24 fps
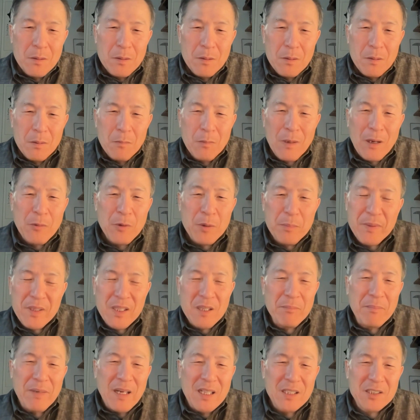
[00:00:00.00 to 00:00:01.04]
What would be the
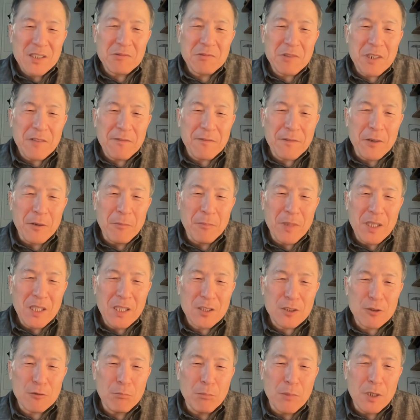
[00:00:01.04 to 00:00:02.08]
best way for me
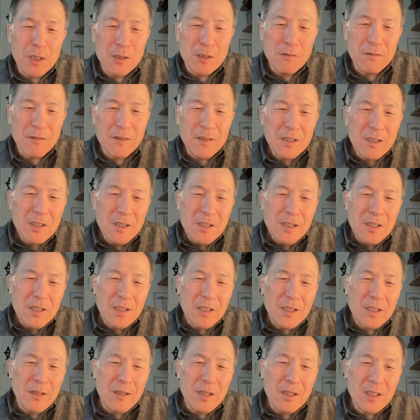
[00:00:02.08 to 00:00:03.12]
to move
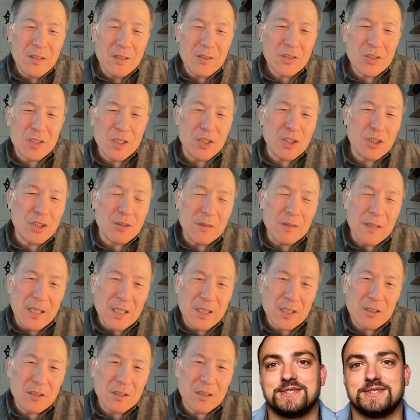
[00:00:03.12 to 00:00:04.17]
in this
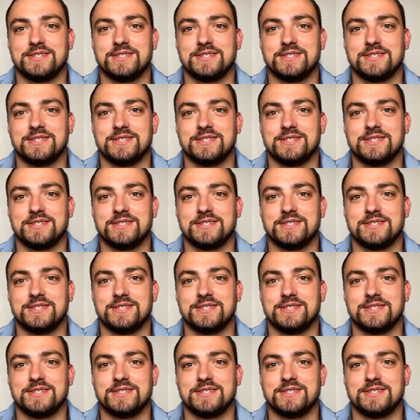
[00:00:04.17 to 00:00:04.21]
situation?